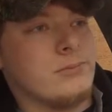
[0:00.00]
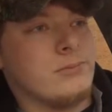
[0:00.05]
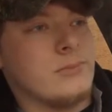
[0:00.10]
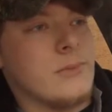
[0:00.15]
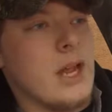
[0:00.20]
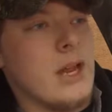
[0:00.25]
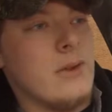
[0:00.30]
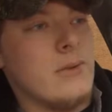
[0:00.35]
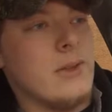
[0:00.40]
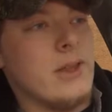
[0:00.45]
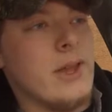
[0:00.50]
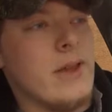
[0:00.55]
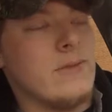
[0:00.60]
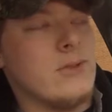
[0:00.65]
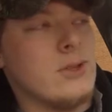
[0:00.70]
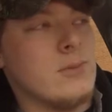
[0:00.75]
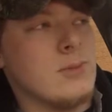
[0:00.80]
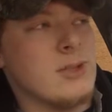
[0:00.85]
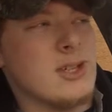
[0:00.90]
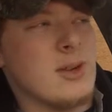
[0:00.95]
didn't really have
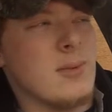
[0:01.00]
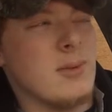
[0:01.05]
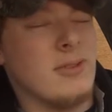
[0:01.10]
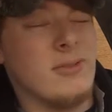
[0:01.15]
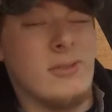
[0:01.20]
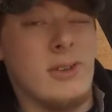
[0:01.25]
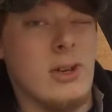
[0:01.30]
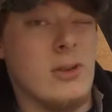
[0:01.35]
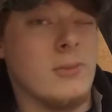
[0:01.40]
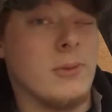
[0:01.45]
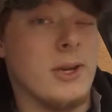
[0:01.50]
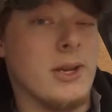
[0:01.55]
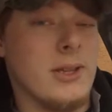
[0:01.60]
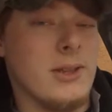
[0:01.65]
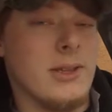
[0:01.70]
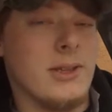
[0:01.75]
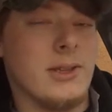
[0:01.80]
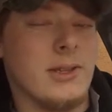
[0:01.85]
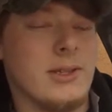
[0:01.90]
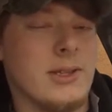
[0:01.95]
too much time to film or
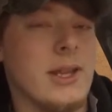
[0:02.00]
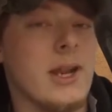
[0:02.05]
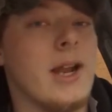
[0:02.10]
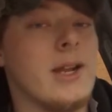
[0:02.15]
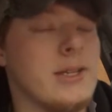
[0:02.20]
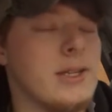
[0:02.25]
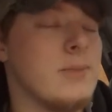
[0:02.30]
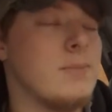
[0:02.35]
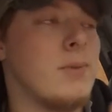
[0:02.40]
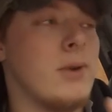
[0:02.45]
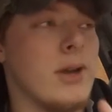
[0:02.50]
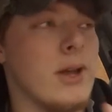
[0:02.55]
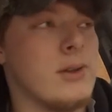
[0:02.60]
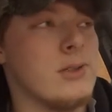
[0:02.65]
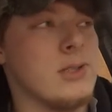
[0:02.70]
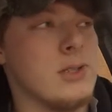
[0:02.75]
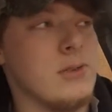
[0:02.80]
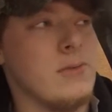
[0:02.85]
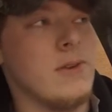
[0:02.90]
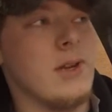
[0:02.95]
anything like that. I did put
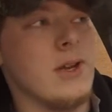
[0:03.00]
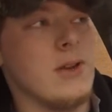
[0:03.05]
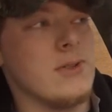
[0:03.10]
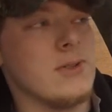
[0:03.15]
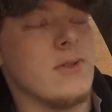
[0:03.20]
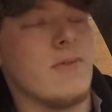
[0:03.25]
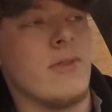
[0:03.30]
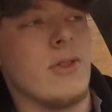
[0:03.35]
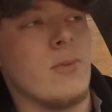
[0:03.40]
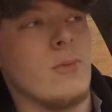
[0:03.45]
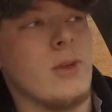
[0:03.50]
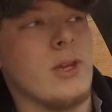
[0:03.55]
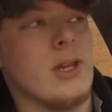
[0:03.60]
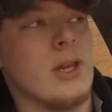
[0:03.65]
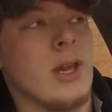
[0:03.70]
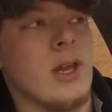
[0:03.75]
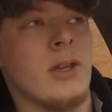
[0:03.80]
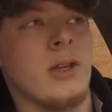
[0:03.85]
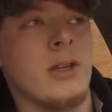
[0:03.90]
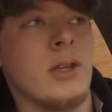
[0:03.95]
out two videos over the
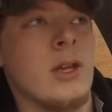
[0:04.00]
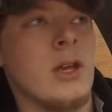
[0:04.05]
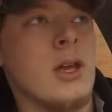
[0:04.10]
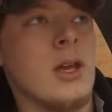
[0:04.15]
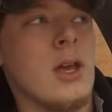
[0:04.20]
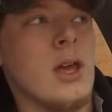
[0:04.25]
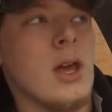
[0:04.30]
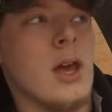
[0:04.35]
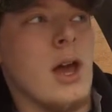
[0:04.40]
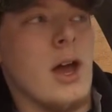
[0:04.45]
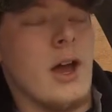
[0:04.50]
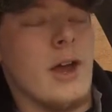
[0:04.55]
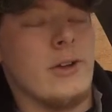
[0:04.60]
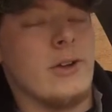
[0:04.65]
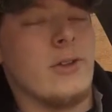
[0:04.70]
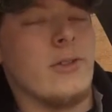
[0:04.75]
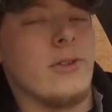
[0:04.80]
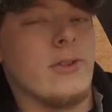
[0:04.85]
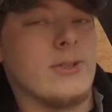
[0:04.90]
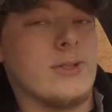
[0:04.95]
weekend. I
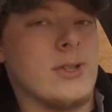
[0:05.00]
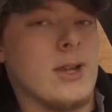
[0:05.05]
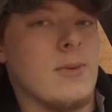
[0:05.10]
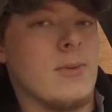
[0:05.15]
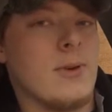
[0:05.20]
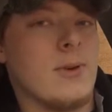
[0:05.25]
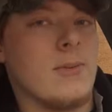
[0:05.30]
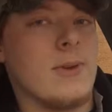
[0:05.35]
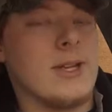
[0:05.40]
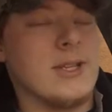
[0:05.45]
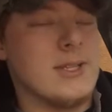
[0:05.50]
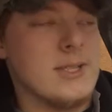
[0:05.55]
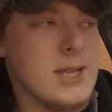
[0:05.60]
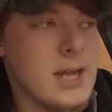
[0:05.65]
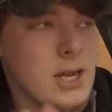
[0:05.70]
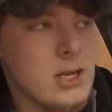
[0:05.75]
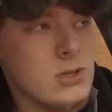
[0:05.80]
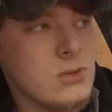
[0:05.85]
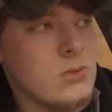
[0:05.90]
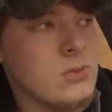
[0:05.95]
know that's not part of my
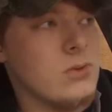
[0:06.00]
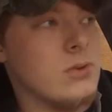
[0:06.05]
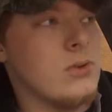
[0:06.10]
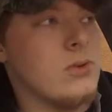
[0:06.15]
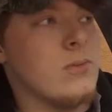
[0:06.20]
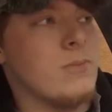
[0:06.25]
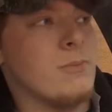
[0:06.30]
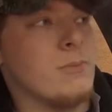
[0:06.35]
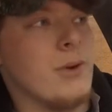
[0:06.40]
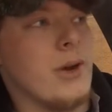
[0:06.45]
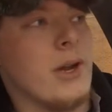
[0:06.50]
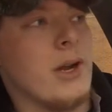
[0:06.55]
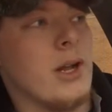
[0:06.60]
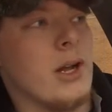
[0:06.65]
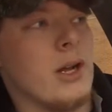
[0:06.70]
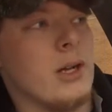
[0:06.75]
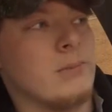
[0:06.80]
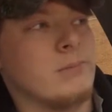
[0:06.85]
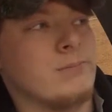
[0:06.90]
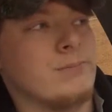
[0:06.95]
schedule, but
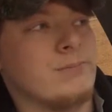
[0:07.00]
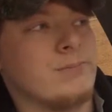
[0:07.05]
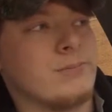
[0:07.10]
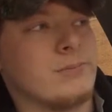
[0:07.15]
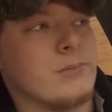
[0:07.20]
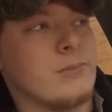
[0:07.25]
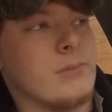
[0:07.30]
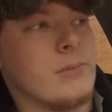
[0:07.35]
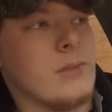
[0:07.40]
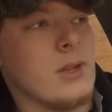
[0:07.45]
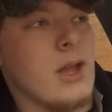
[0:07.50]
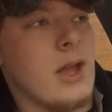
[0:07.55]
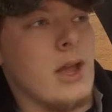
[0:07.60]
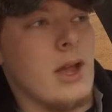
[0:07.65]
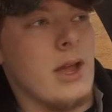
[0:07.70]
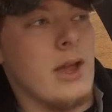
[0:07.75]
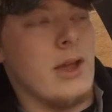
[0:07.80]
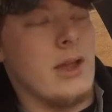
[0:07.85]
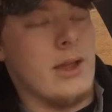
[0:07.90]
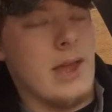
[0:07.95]

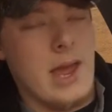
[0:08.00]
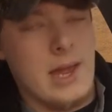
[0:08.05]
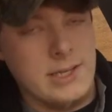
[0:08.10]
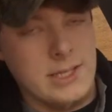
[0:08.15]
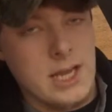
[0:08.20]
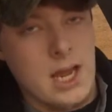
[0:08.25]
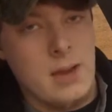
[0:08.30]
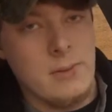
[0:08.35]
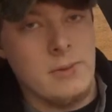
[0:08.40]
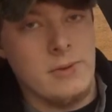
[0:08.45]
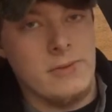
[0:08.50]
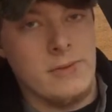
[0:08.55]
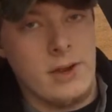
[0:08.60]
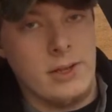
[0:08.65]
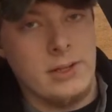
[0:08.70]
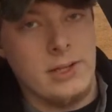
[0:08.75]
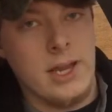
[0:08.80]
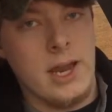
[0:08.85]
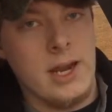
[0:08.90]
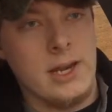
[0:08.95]
I had time to
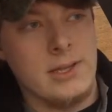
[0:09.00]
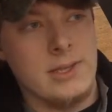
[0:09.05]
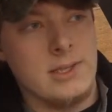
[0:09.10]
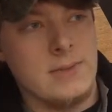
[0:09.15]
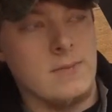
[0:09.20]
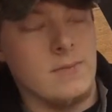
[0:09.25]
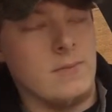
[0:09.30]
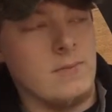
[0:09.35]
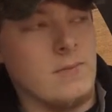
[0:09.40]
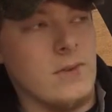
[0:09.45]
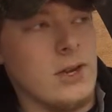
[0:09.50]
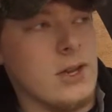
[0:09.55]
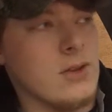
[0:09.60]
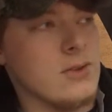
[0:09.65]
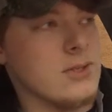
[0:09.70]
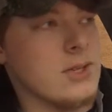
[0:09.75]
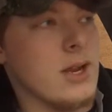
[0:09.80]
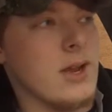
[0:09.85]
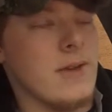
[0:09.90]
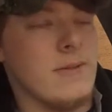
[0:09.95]
finally edit some
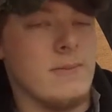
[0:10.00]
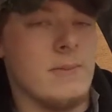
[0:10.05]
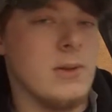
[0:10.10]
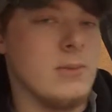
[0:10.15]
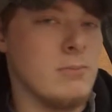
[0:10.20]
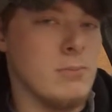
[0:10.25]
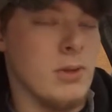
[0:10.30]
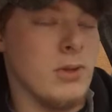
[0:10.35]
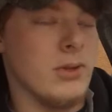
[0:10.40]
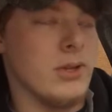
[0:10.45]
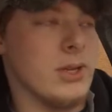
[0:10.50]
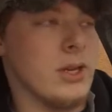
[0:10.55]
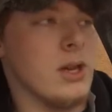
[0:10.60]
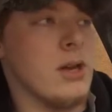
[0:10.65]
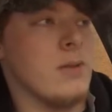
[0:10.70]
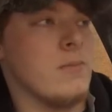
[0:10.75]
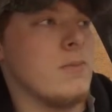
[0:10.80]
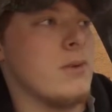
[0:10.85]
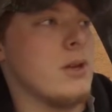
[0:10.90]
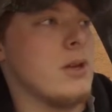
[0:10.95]
videos that I've been building up.